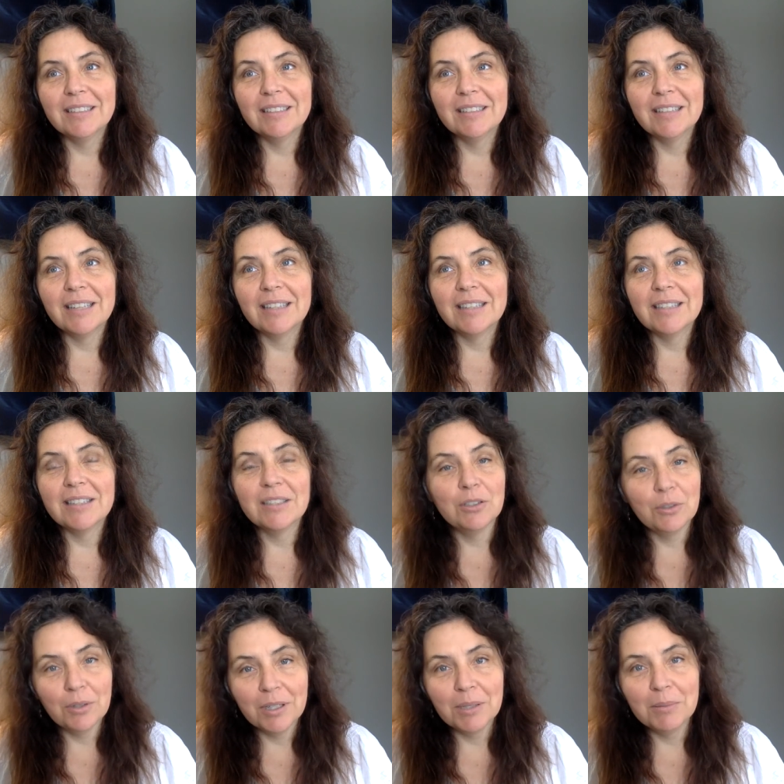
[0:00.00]
that this
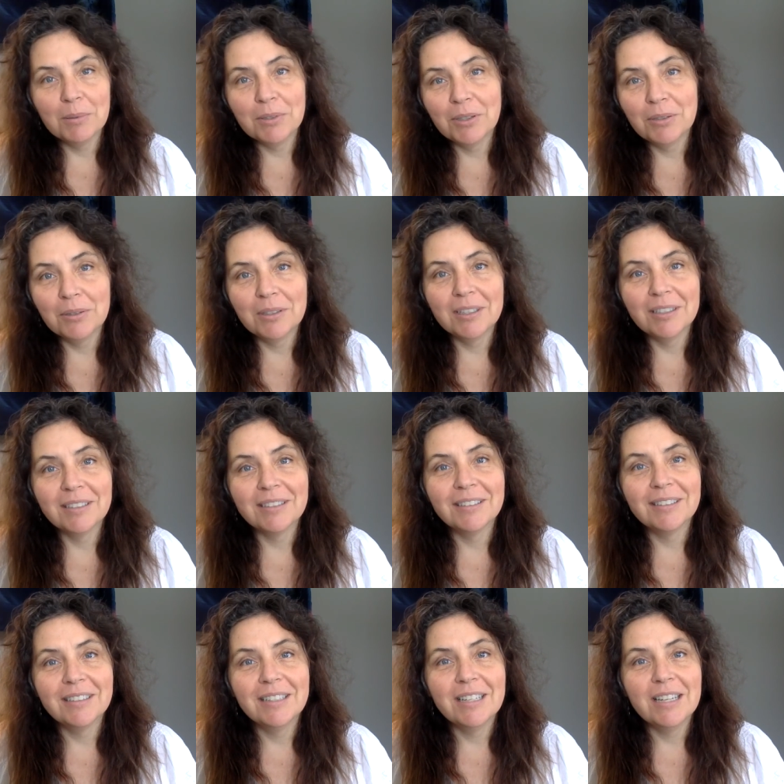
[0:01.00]
incredible yoga
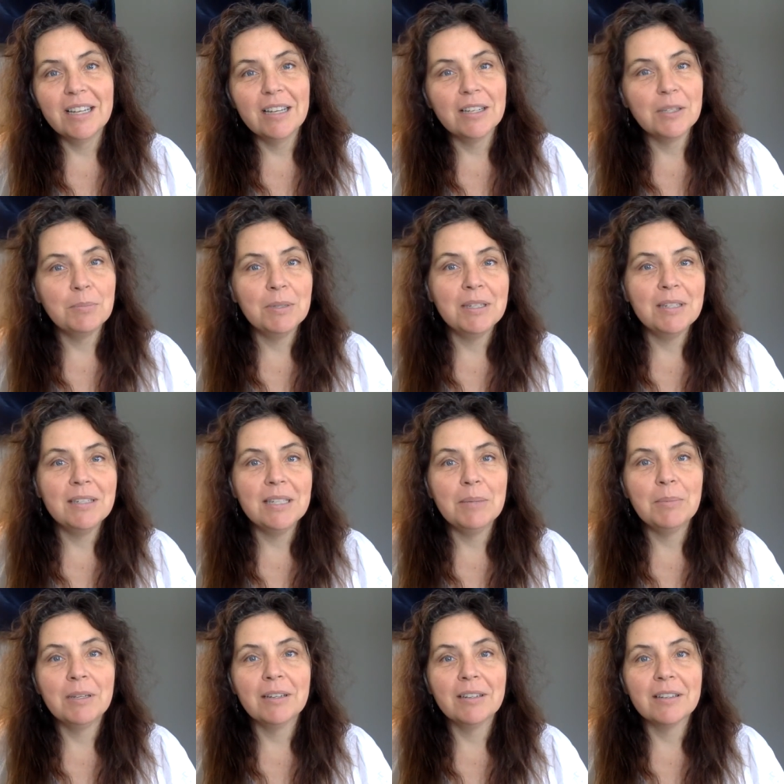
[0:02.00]
has been
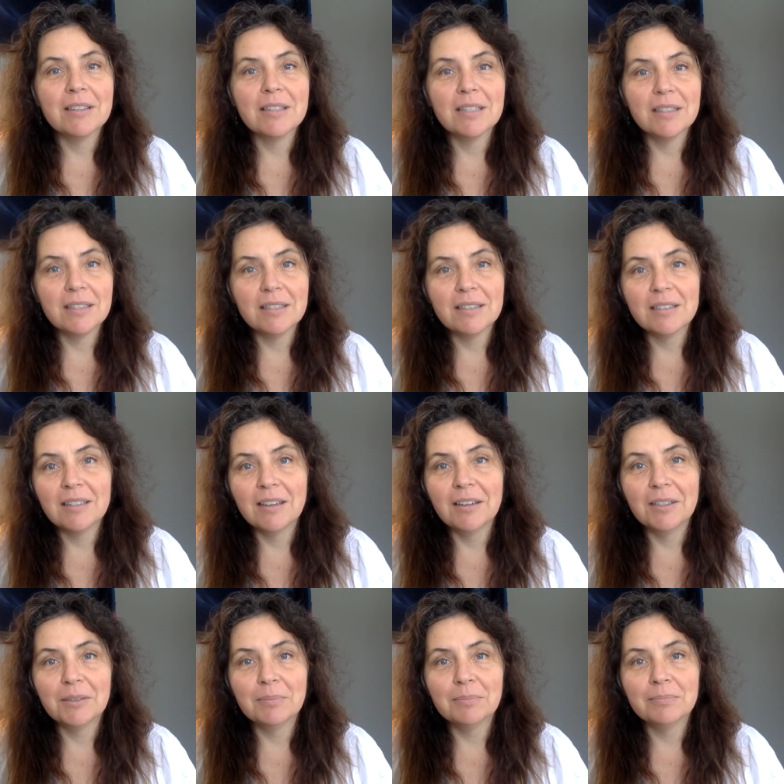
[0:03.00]
demonized at this
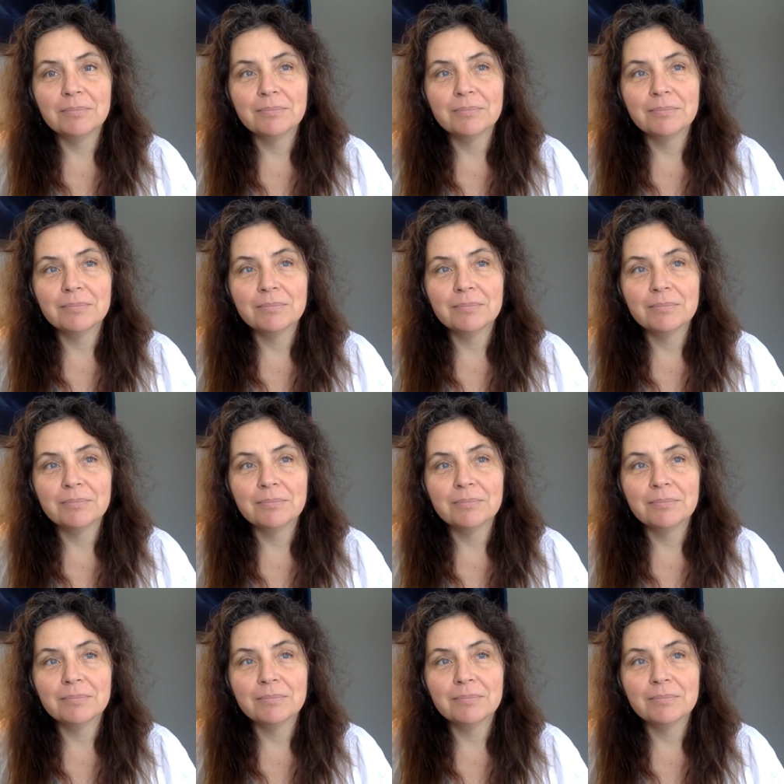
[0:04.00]
time.